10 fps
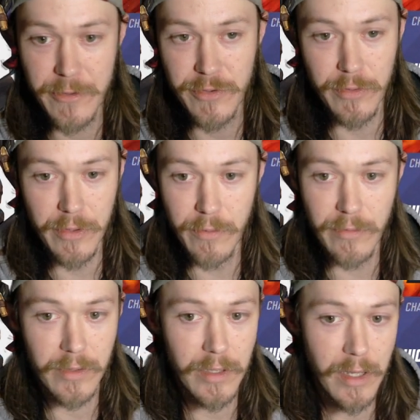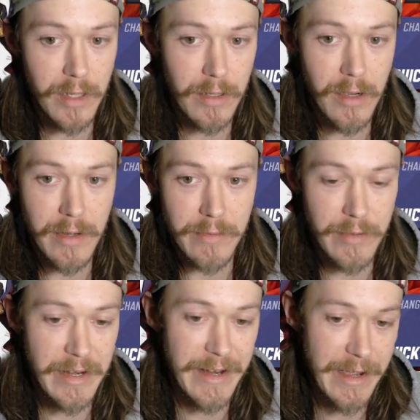So the overclock on it
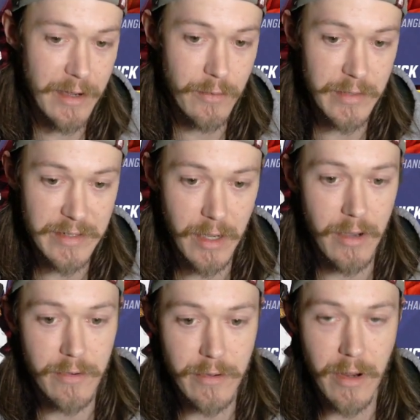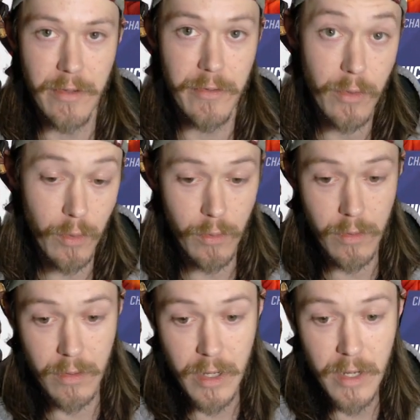right now is 100 on the
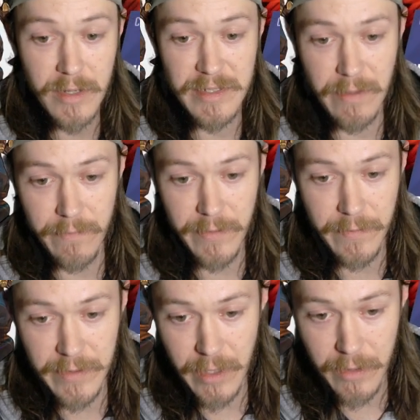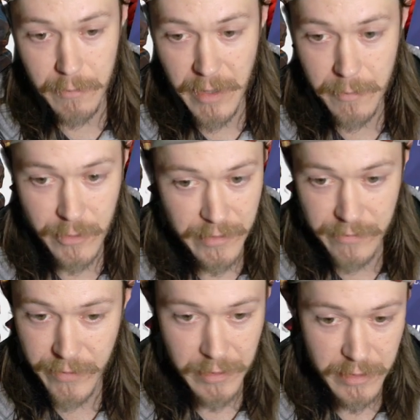core, 750 on the memory. It's
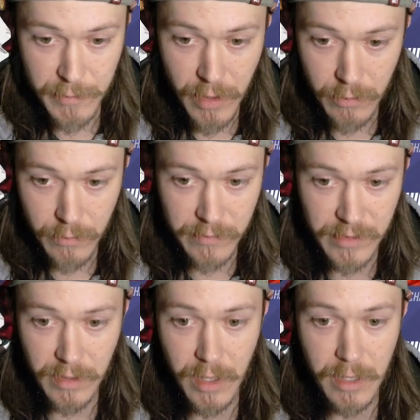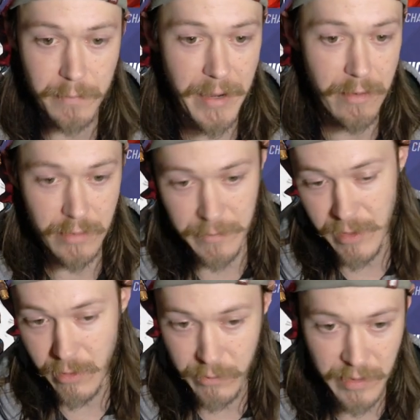very small overclock, power limit
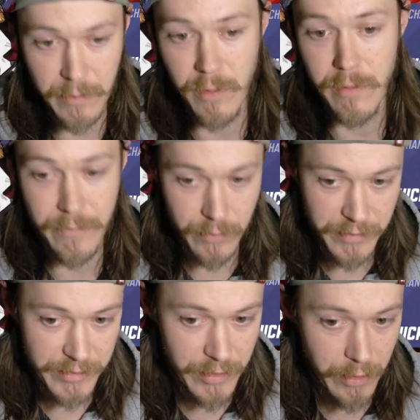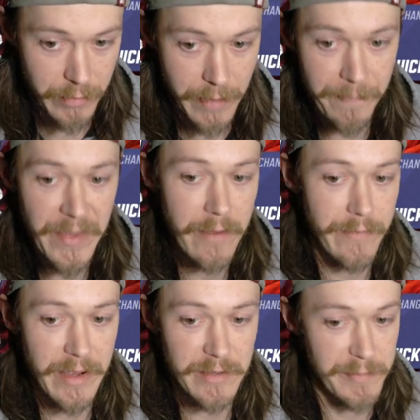all the way up, core voltage all the way up.
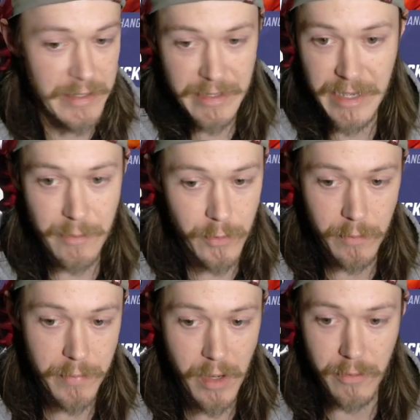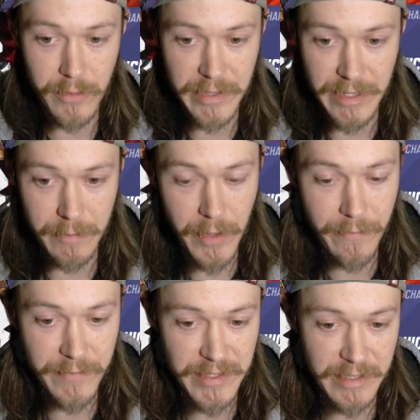Fan speed, again, we'll probably only hit about
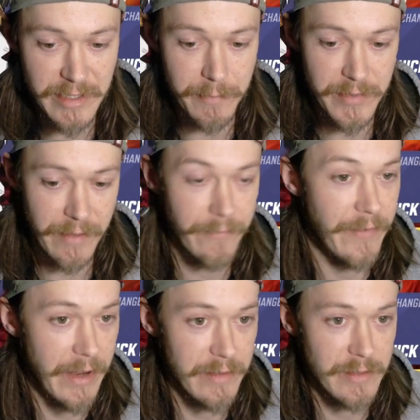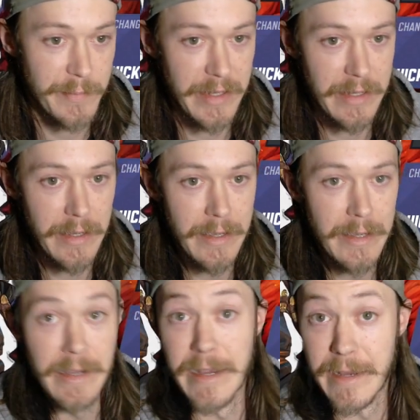60% fan speed.
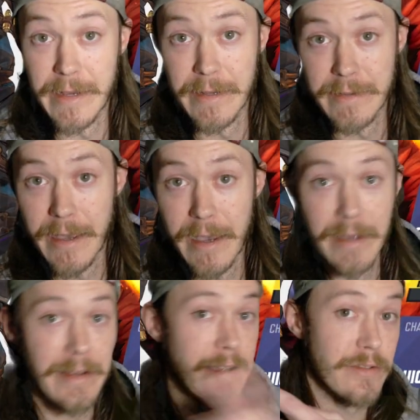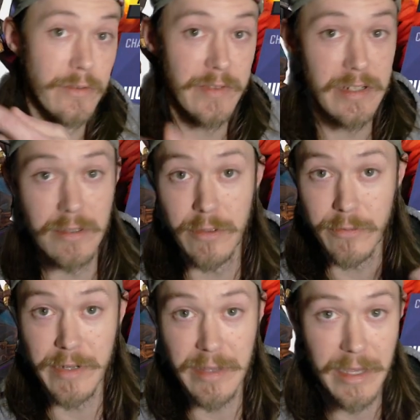And uh, yeah, so if you just look
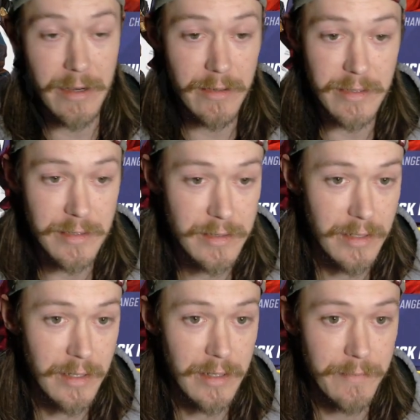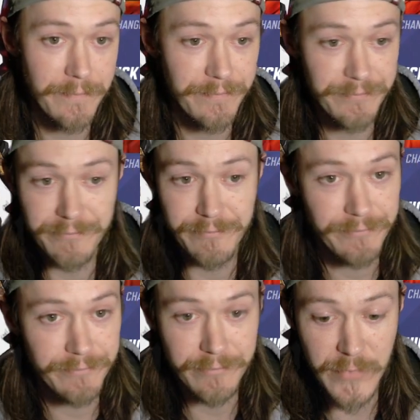right there, it's, uh,
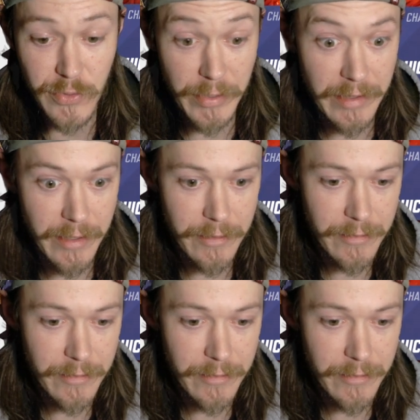it's right there.